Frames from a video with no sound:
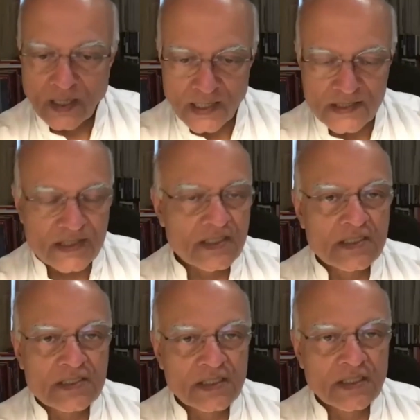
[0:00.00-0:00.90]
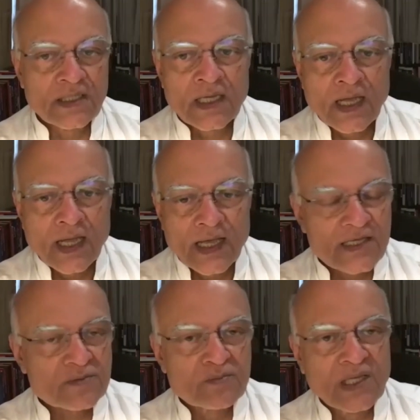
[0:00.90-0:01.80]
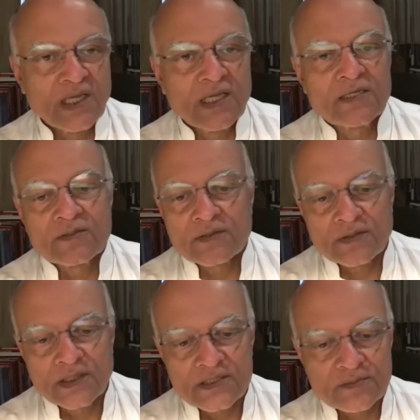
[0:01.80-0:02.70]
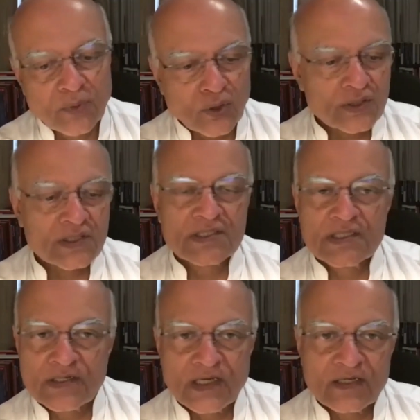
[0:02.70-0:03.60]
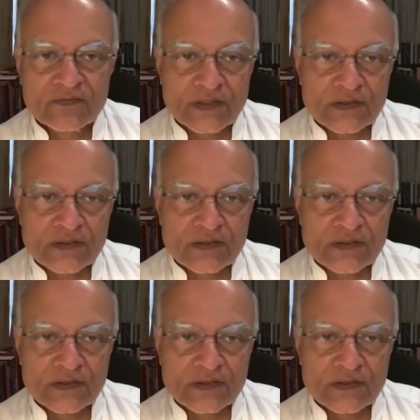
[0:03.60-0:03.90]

ICT has made these borders irrelevant.